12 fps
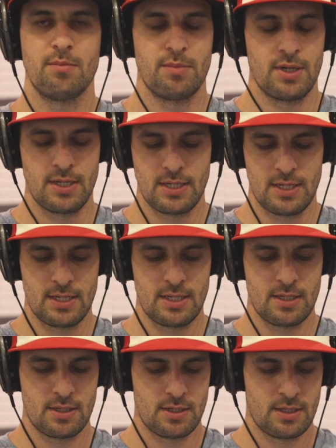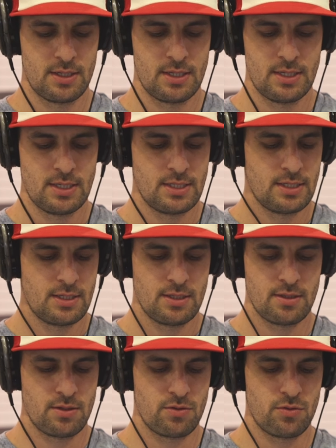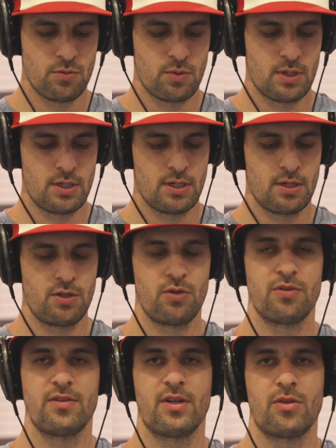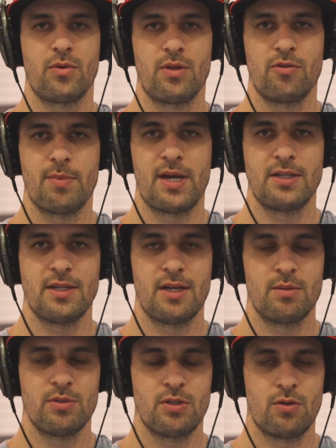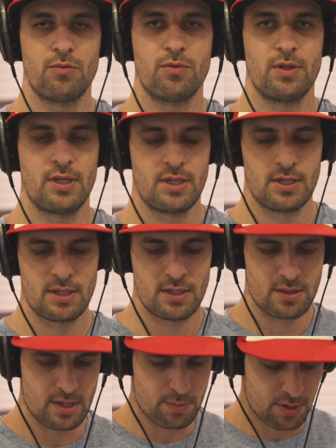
But uh, this is what uh, you stick through these bad times, and hopefully they